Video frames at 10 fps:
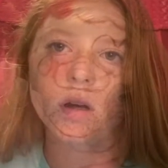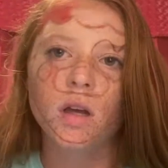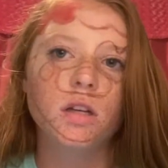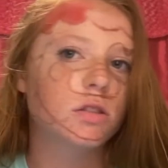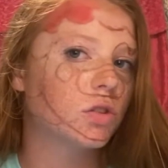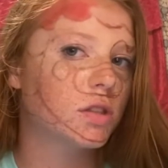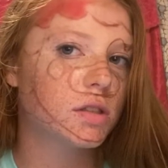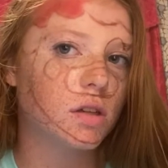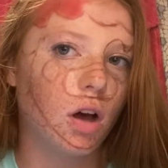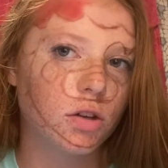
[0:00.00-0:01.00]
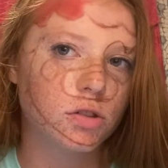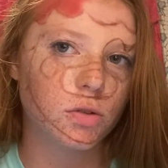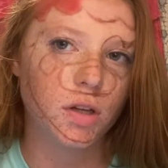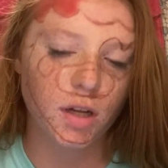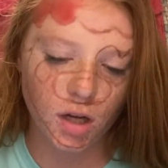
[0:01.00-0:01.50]
So this is also
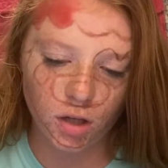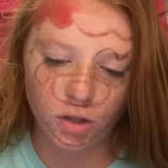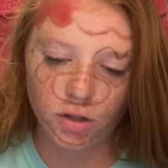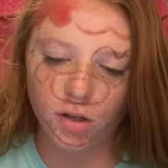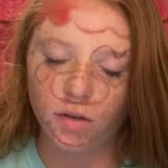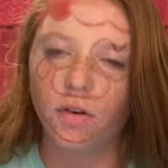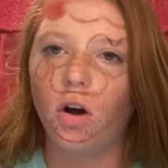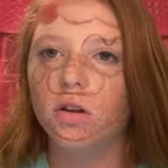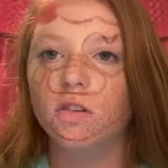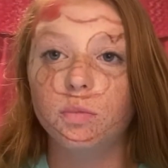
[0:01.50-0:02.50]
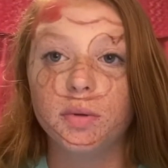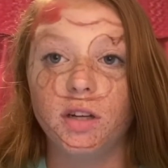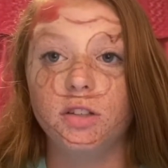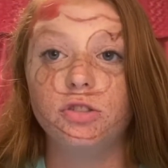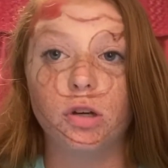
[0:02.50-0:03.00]
the color of all of
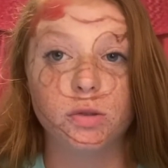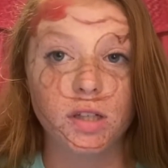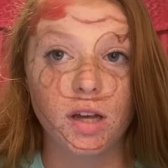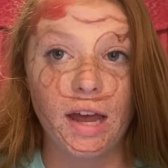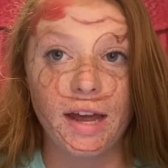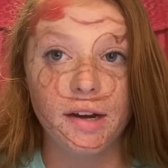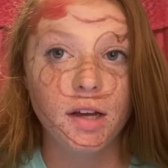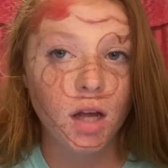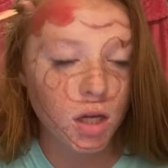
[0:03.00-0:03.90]
Pietro's head.